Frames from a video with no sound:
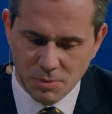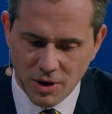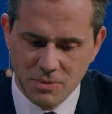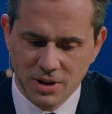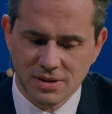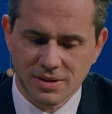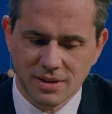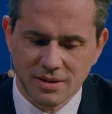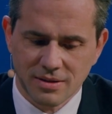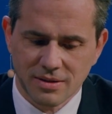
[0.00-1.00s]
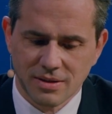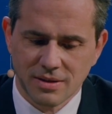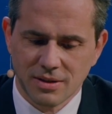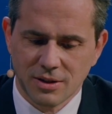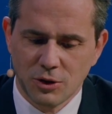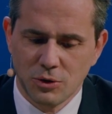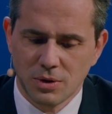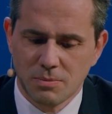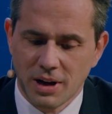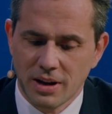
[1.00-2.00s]
Prime Minister, you
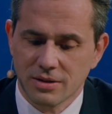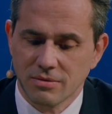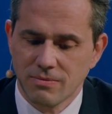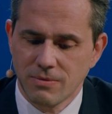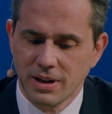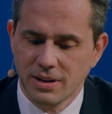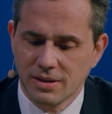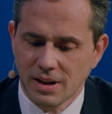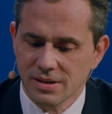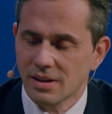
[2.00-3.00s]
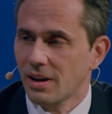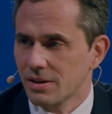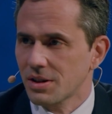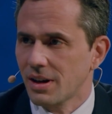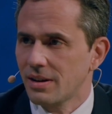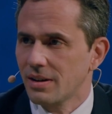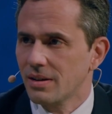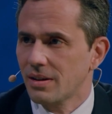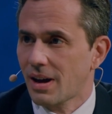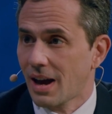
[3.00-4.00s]
had planned to redesignate
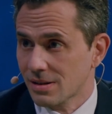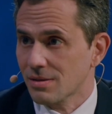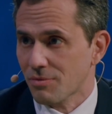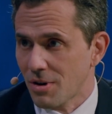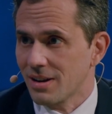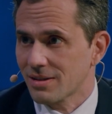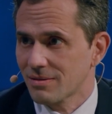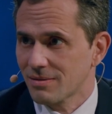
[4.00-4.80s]
China as a threat